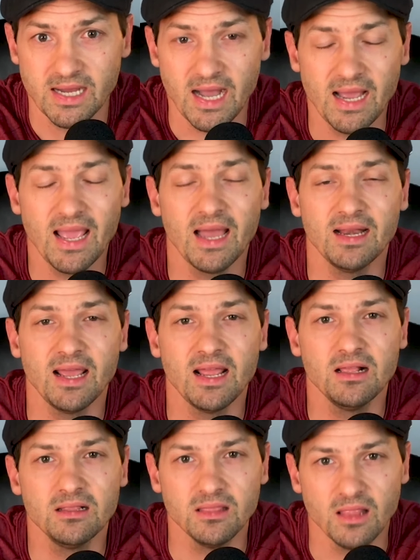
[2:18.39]
I had
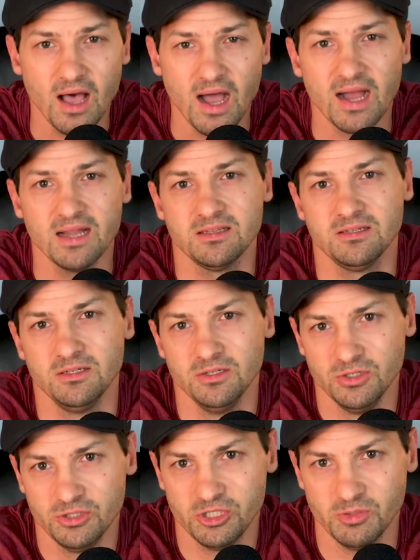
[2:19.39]
a lot
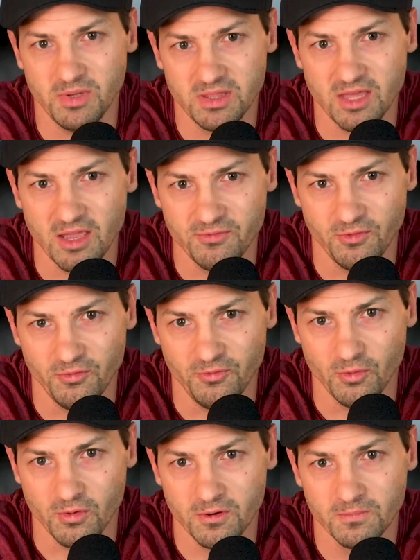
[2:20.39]
to be thankful
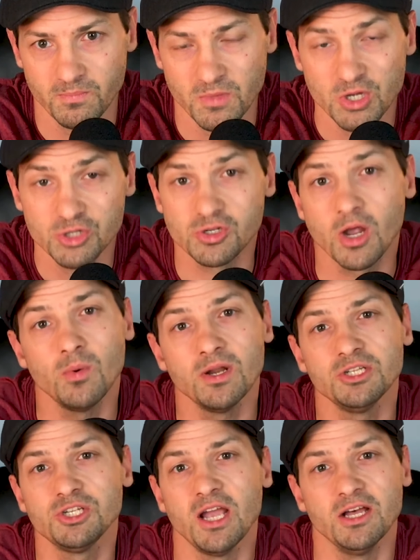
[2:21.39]
for. So I
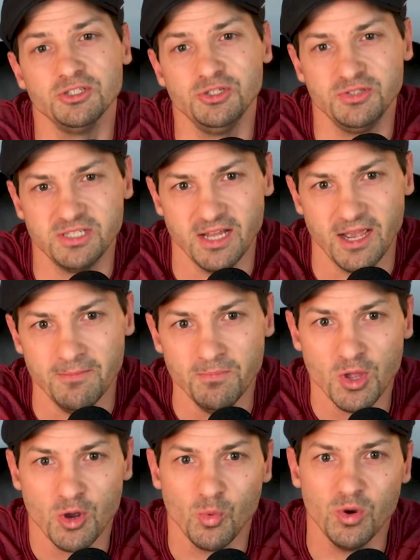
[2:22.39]
want to challenge you today.
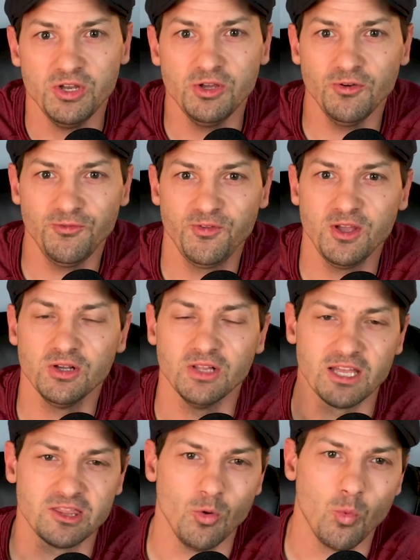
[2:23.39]
When you feel
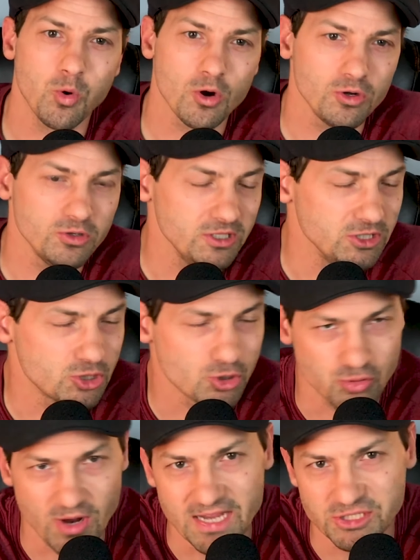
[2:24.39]
like the world is
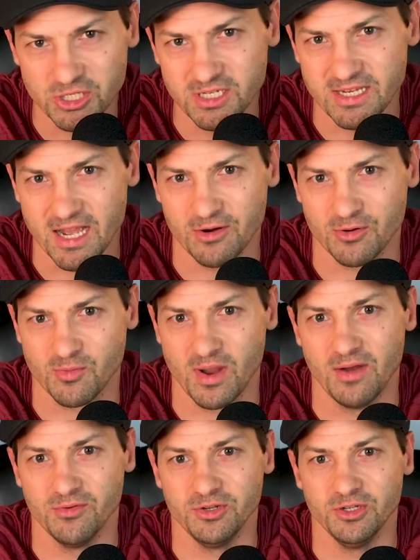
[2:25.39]
crashing down
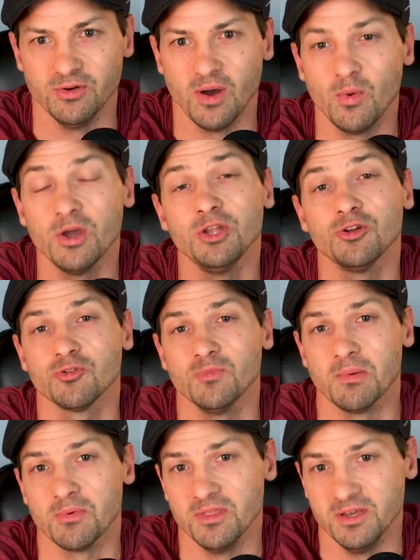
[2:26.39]
around you, I want you to
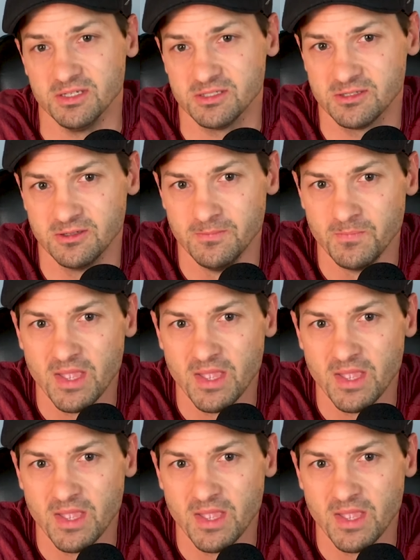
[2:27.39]
remember this.